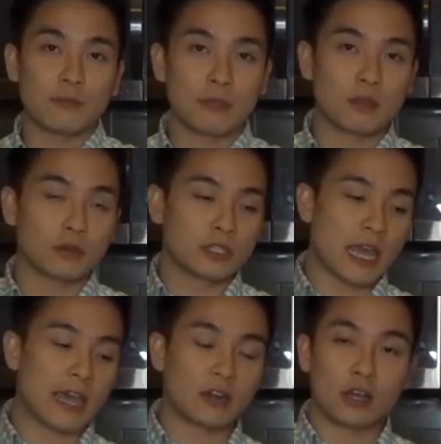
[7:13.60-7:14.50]
the meal to
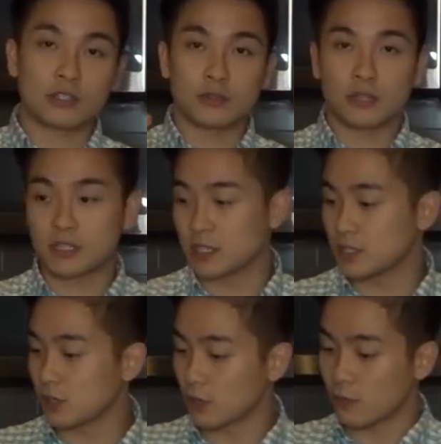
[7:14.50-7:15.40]
add on to this
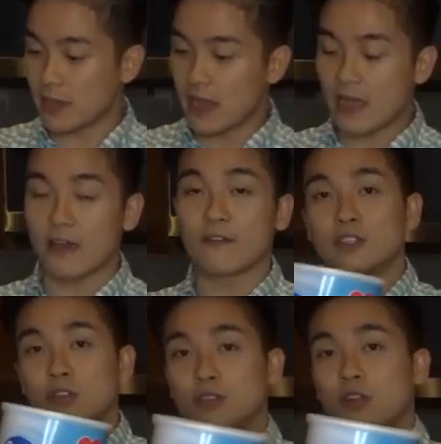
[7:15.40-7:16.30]
dessert, we have
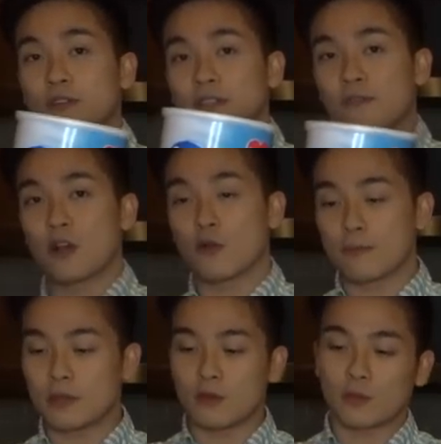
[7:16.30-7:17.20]
2 servings of
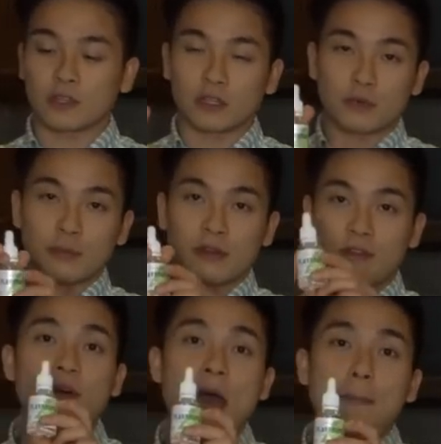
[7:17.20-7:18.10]
oatmeal with a little bit
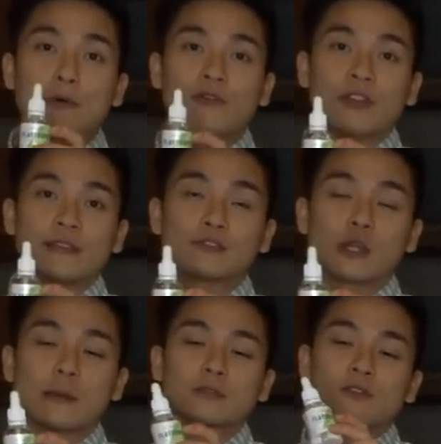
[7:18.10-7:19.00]
of apple flavor
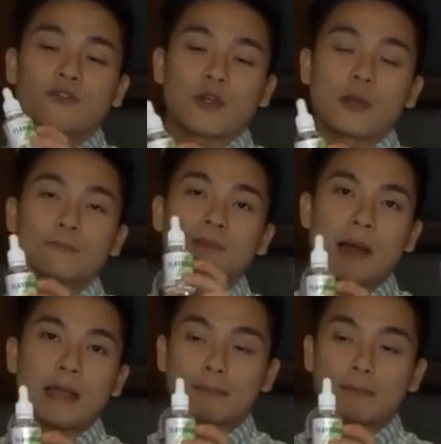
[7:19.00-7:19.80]
drops from my